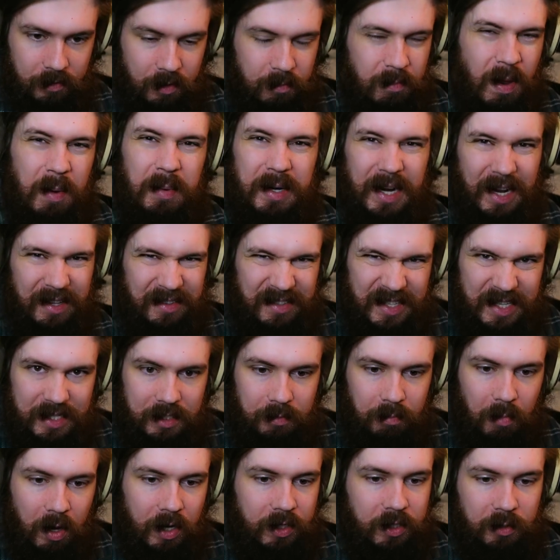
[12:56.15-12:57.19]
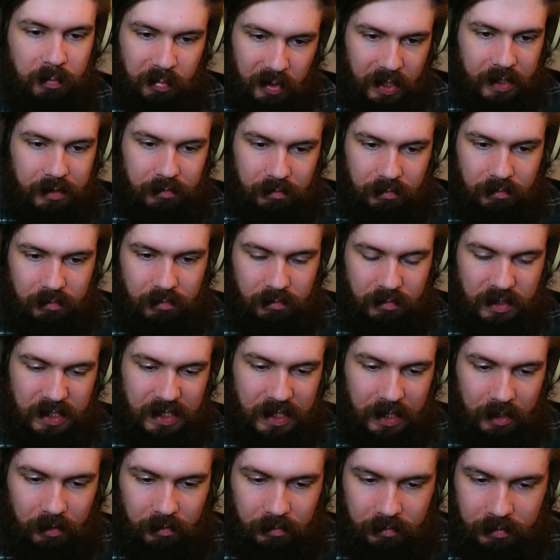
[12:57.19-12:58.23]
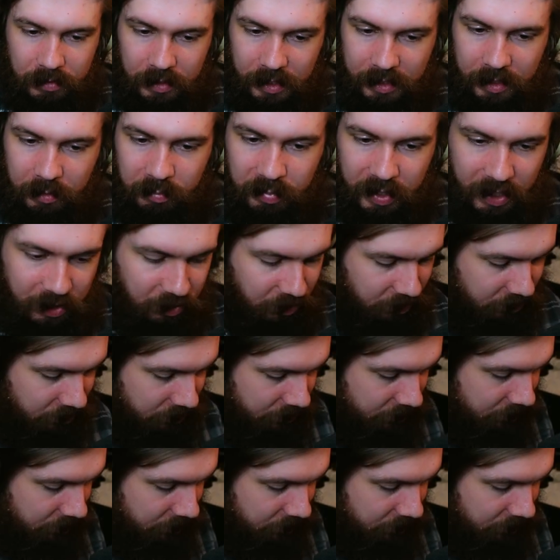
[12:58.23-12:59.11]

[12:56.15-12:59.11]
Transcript: Maybe not this much, but still, you get the picture.